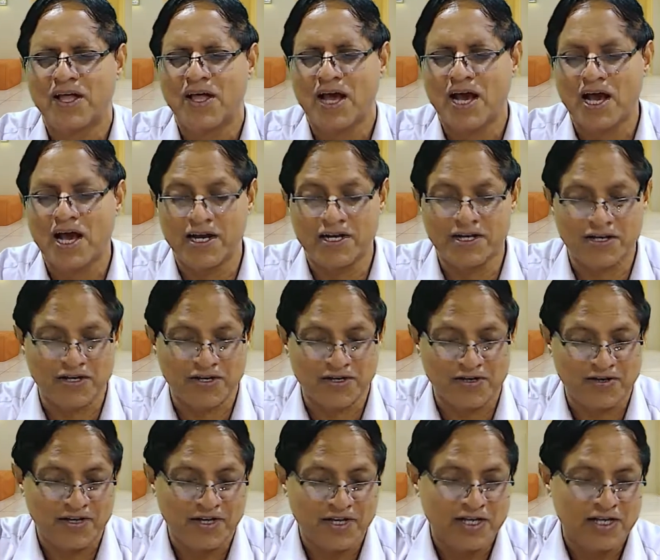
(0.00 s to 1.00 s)
and
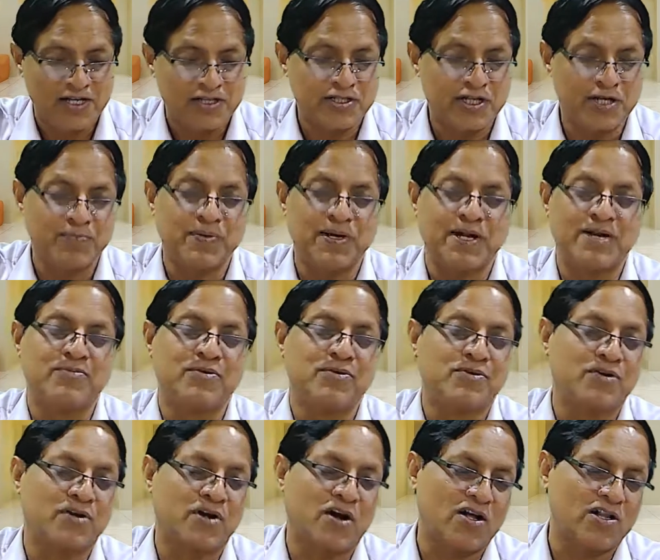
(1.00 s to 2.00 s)
uh,
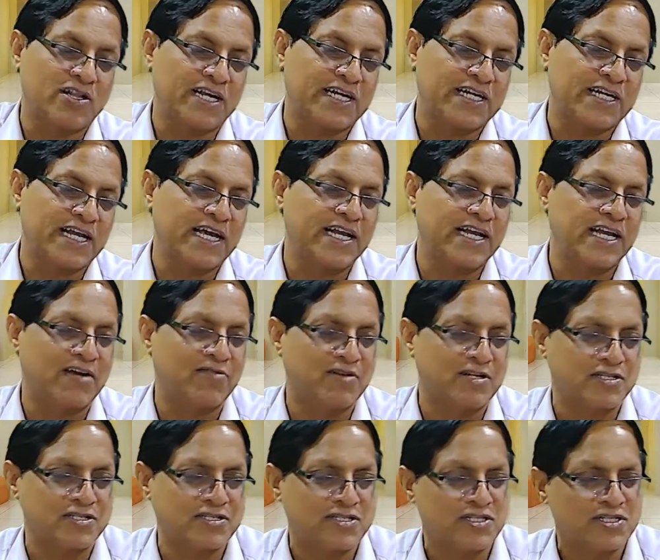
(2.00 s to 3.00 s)
Sriperumbudur, all that area
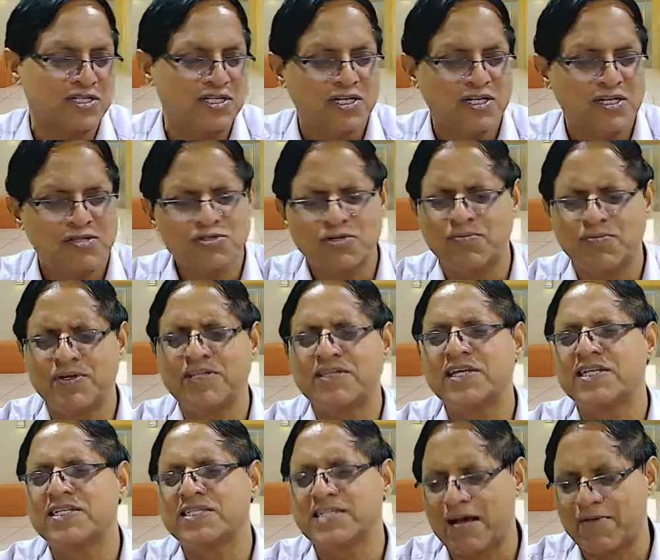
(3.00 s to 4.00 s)
was, so many
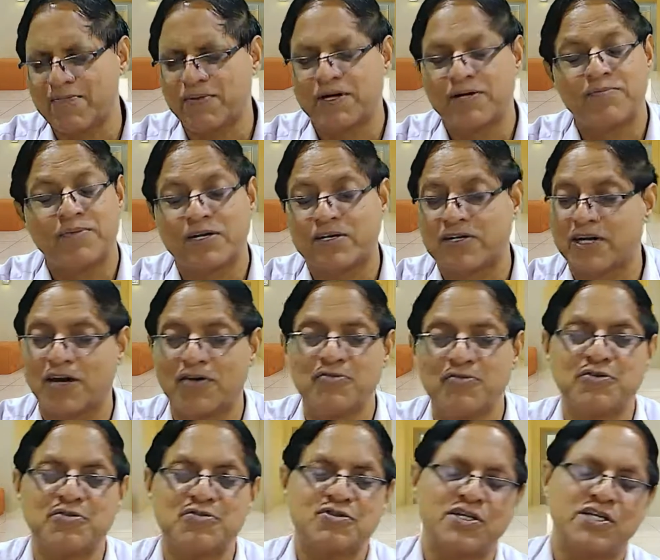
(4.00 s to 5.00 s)
things happened, but now
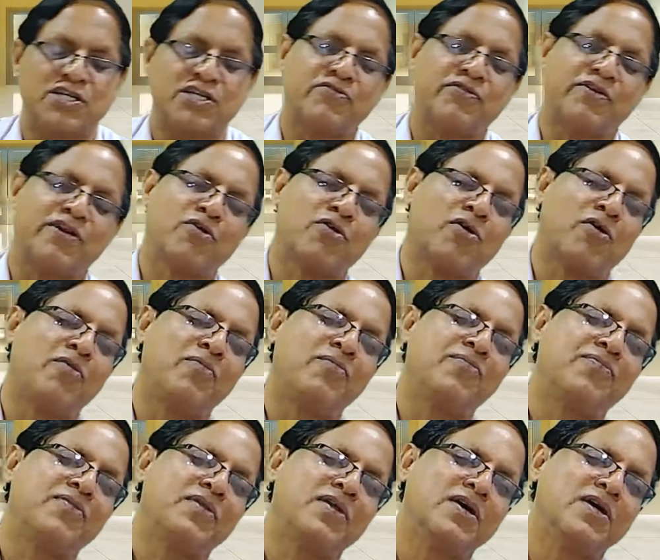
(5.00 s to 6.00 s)
you see it will grow
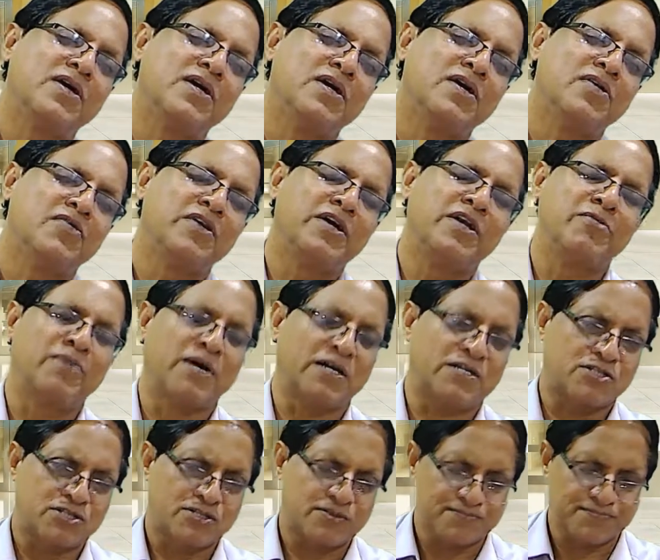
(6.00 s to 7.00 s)
very
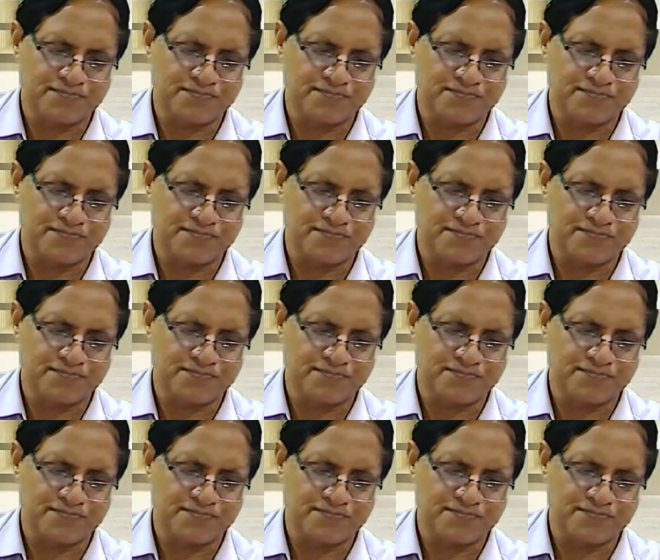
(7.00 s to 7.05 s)
much.